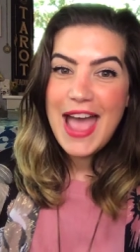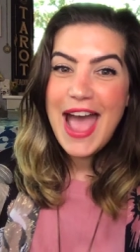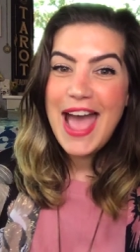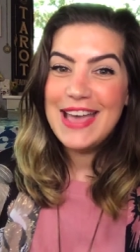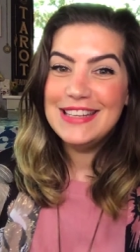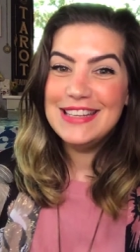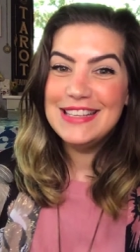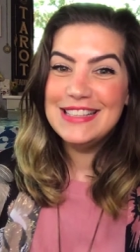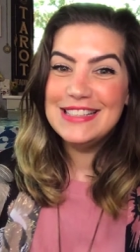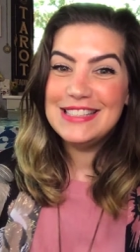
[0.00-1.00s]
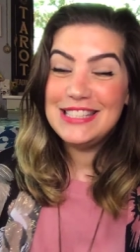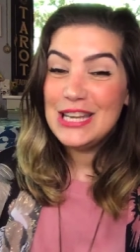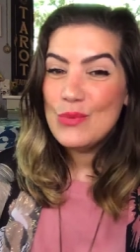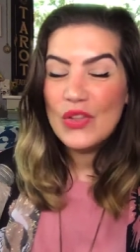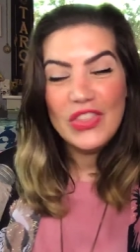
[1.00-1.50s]
and
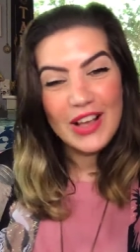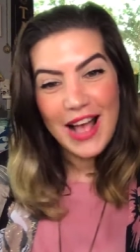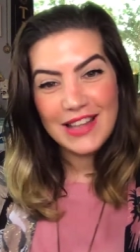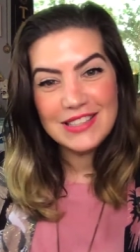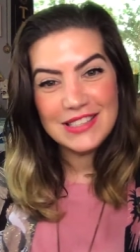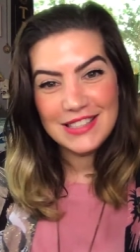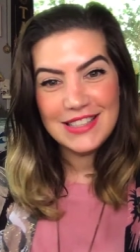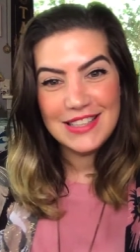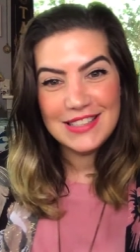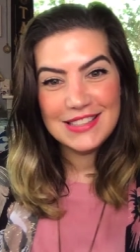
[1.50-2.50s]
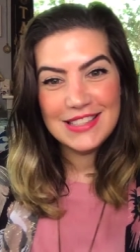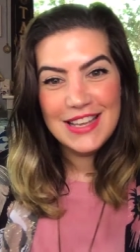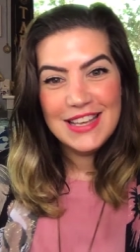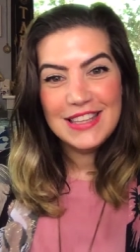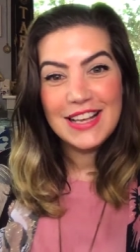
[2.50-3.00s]
see what the constant is.
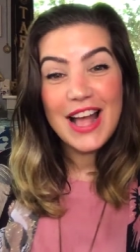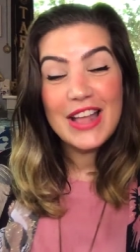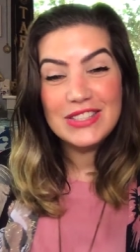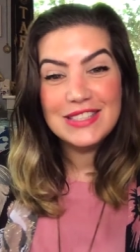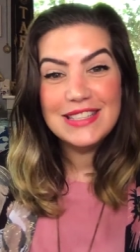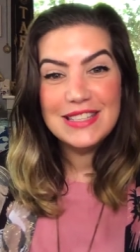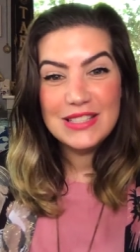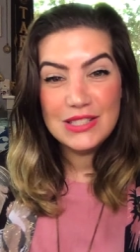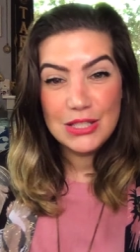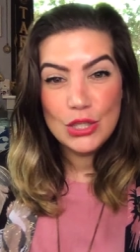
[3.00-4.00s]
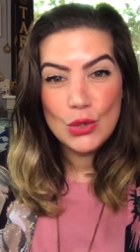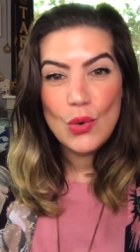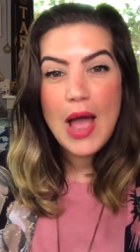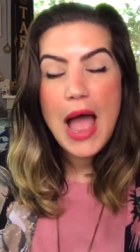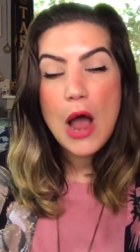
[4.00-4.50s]
The constant is you.
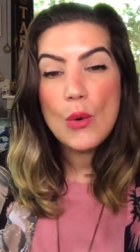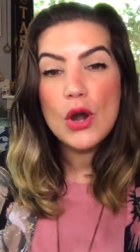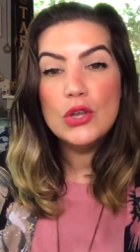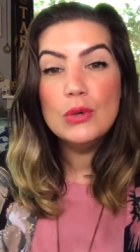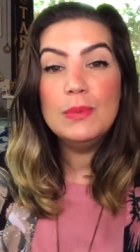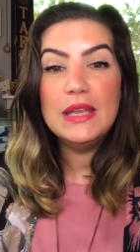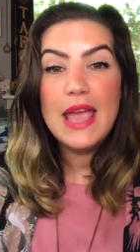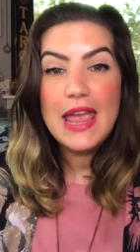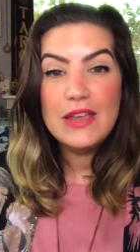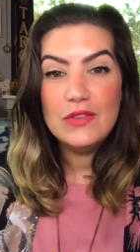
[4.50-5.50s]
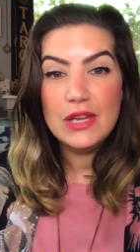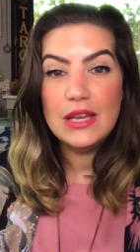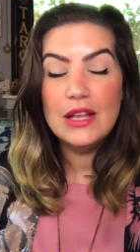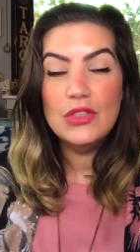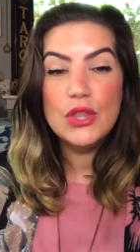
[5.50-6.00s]
How are you behaving
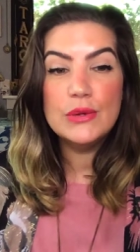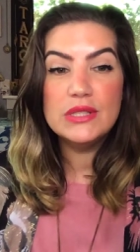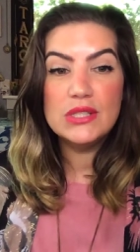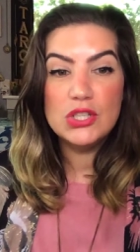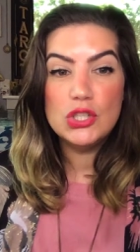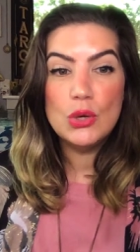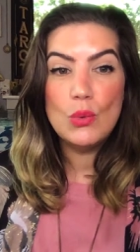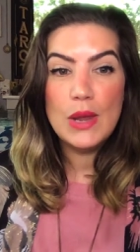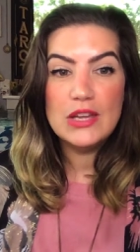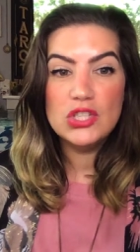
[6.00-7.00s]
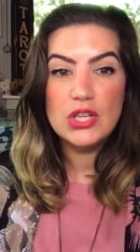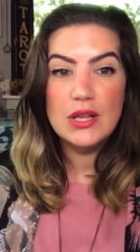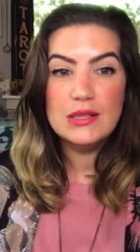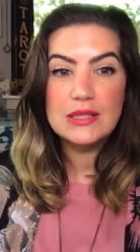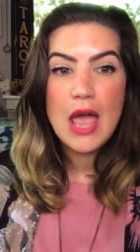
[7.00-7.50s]
in those
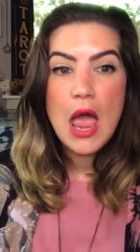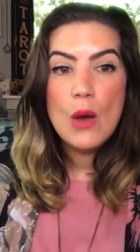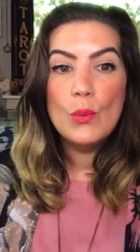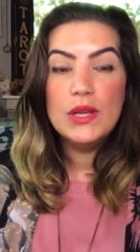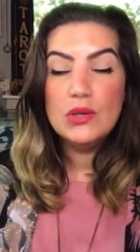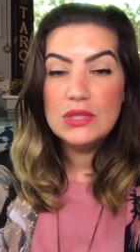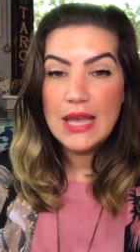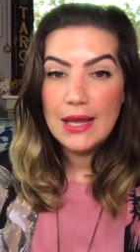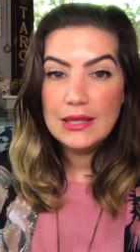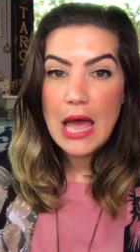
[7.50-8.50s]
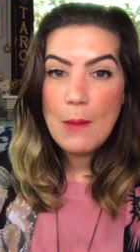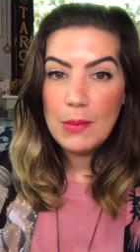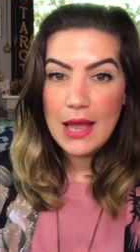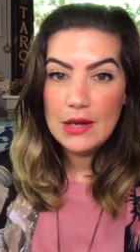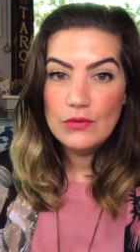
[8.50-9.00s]
situations? When you take that
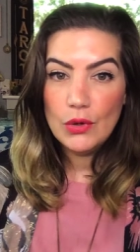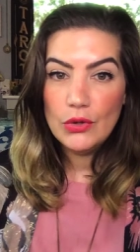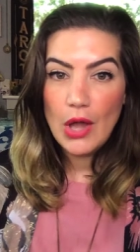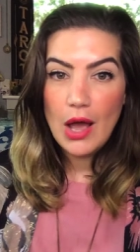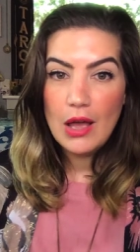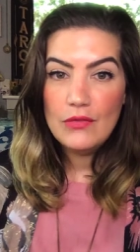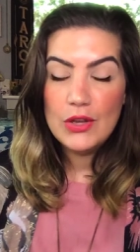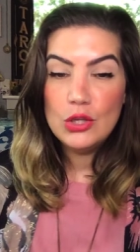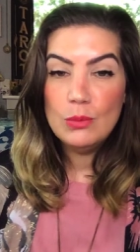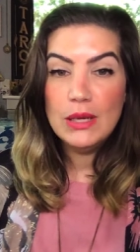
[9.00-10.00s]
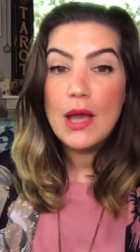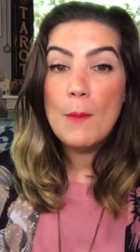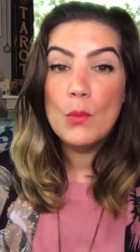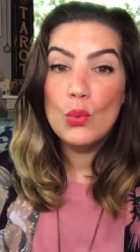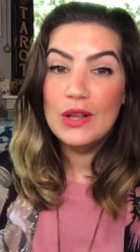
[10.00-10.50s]
blindfold off and you
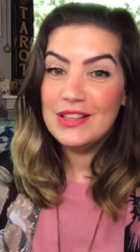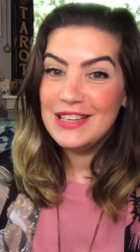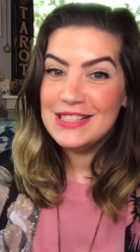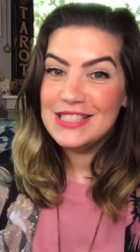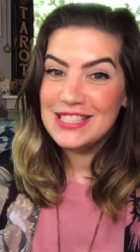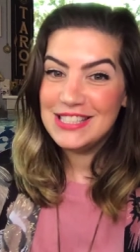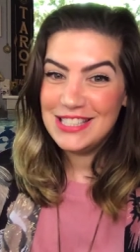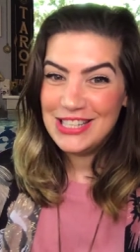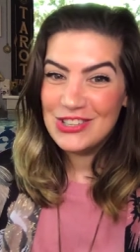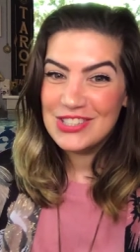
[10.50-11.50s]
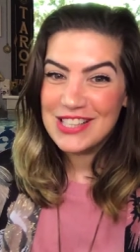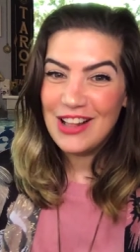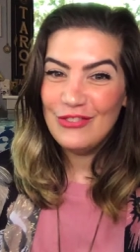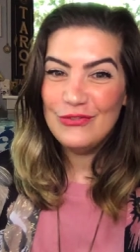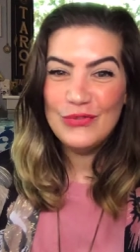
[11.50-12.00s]
become willing to see yourself